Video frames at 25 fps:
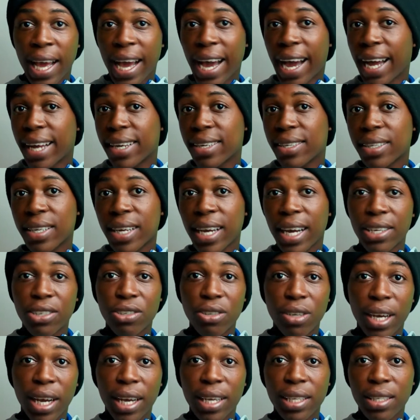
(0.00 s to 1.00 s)
and catch you
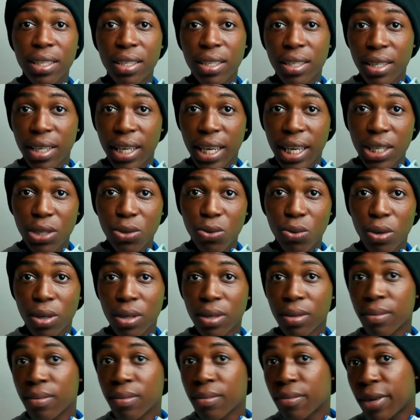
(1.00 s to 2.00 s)
guys in the next one.
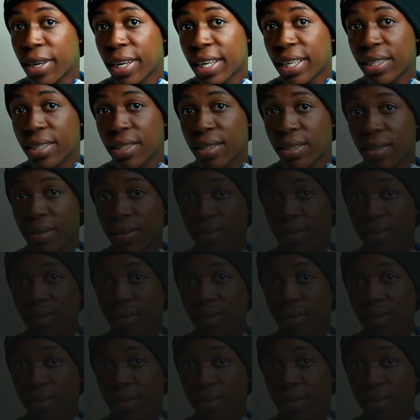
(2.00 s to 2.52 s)
Peace.